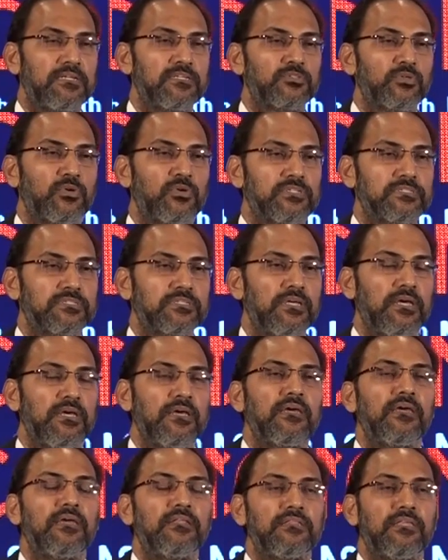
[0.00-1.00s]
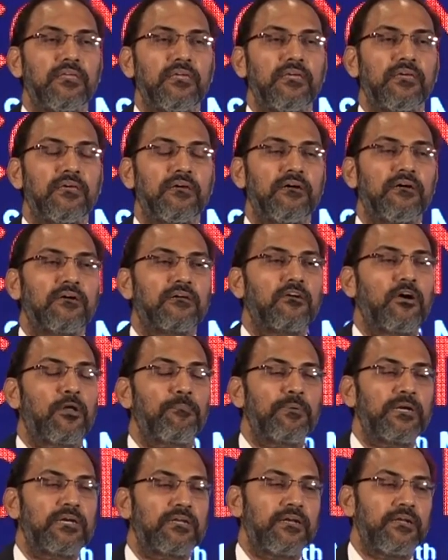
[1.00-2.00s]
resource in the
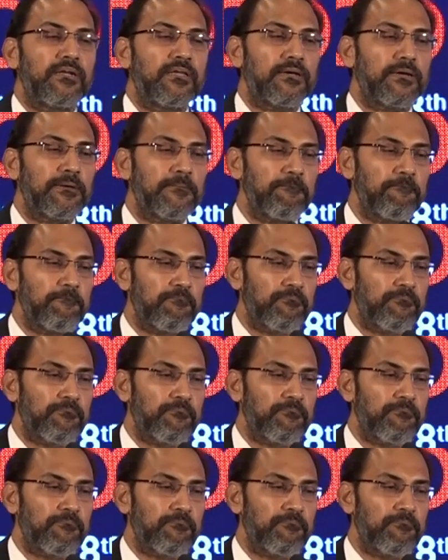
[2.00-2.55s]
corporate India.